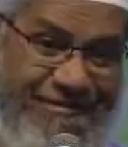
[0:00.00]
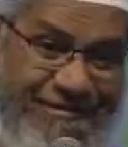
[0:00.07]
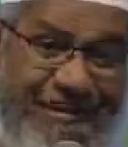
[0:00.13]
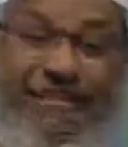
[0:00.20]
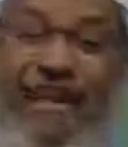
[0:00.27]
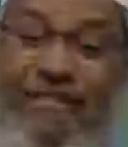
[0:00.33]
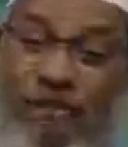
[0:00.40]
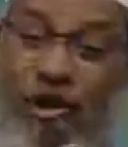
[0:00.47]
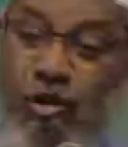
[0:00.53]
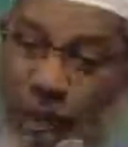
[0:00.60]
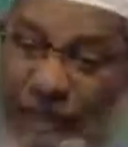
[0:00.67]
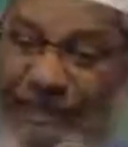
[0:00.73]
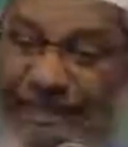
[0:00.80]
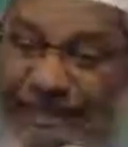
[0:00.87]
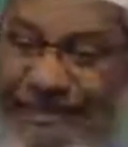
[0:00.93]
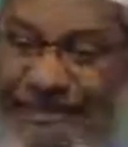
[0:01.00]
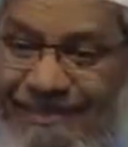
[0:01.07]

It has got wealth.